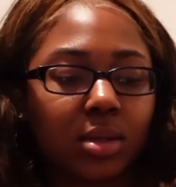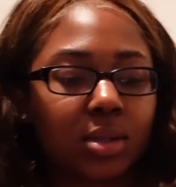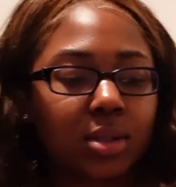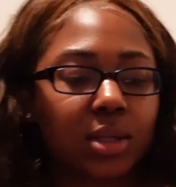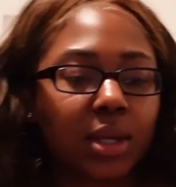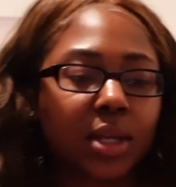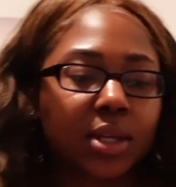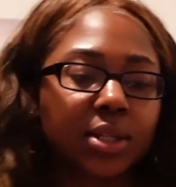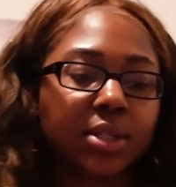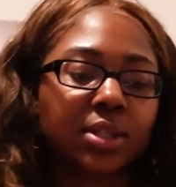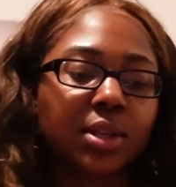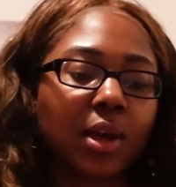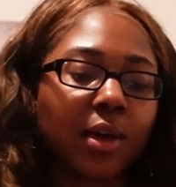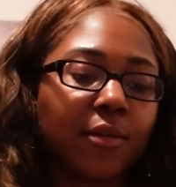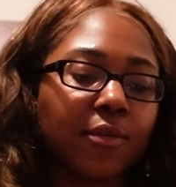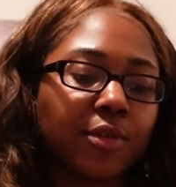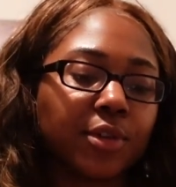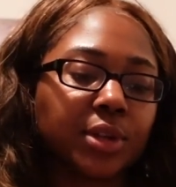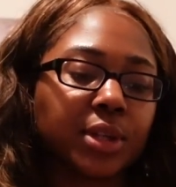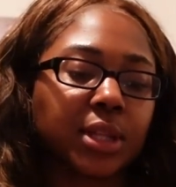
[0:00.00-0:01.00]
So I
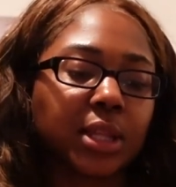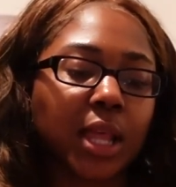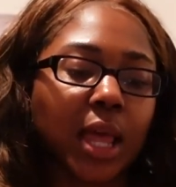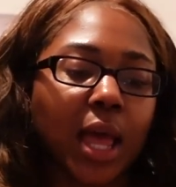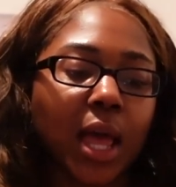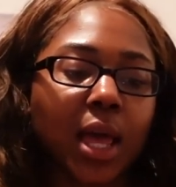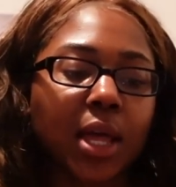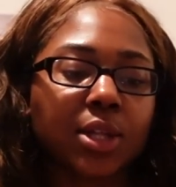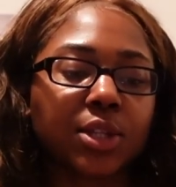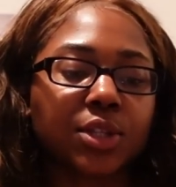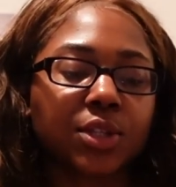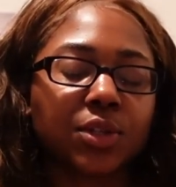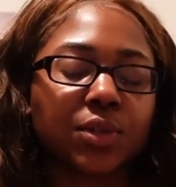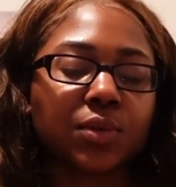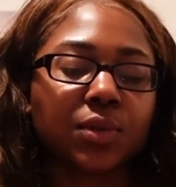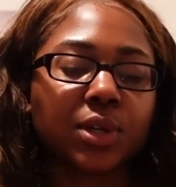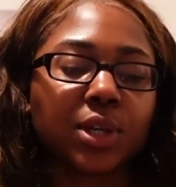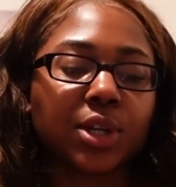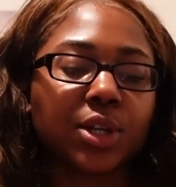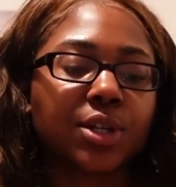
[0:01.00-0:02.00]
discovered that
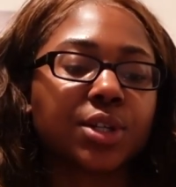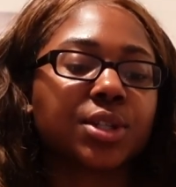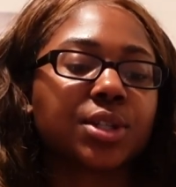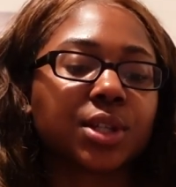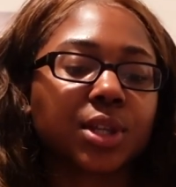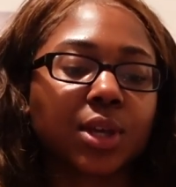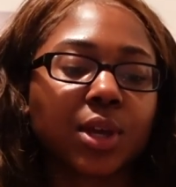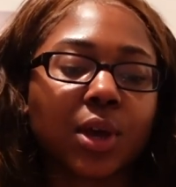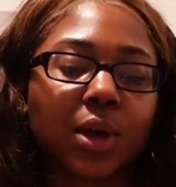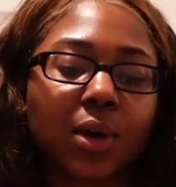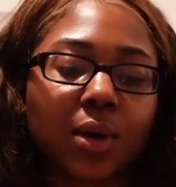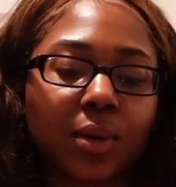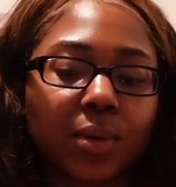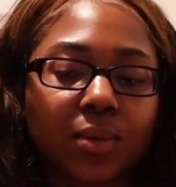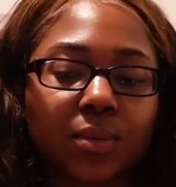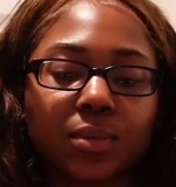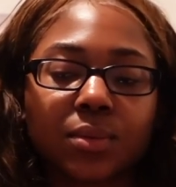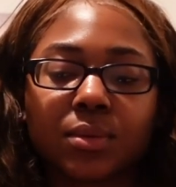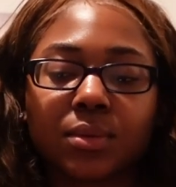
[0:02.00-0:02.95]
two years ago.